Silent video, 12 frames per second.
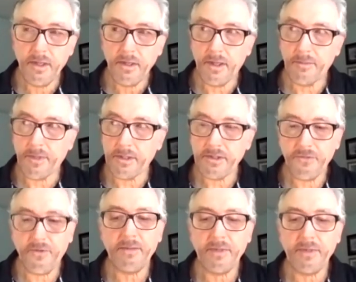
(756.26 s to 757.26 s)
amongst
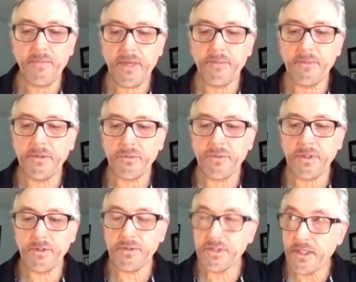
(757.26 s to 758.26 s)
family members when
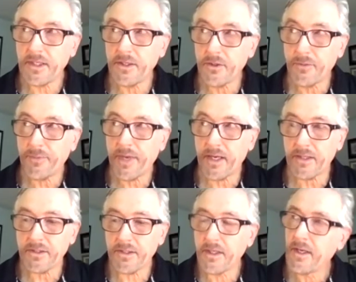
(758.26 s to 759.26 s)
you see your
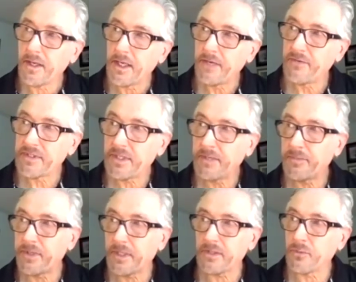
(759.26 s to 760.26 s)
past, even
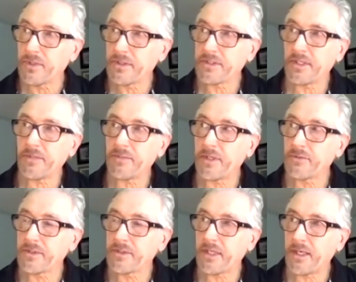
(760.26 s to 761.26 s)
siblings. One sibling
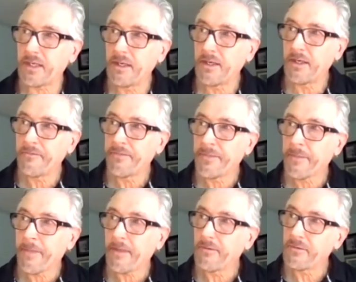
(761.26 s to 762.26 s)
will say,
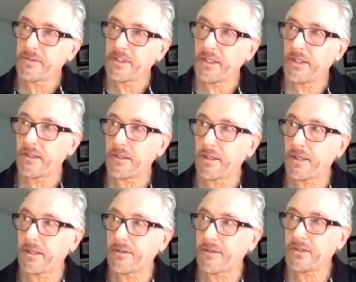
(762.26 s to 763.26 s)
gee,
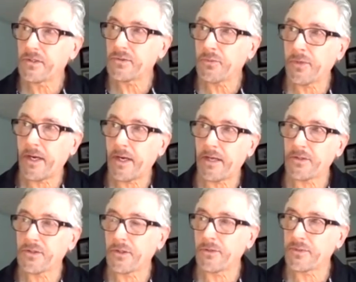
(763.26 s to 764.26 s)
this is what our
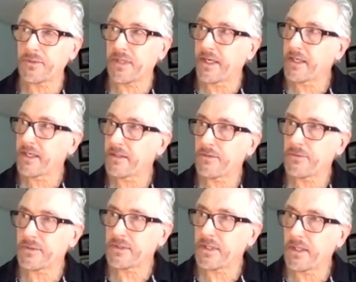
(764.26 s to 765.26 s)
household was like. And another
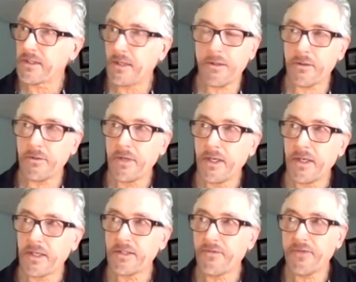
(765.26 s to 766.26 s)
one say, no,
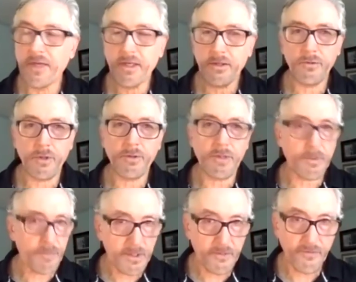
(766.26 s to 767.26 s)
as if they had grown
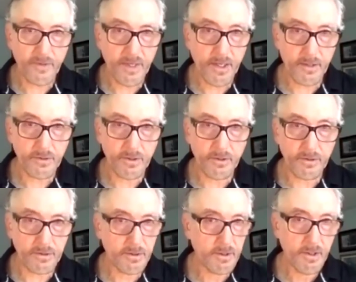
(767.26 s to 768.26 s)
up in different households.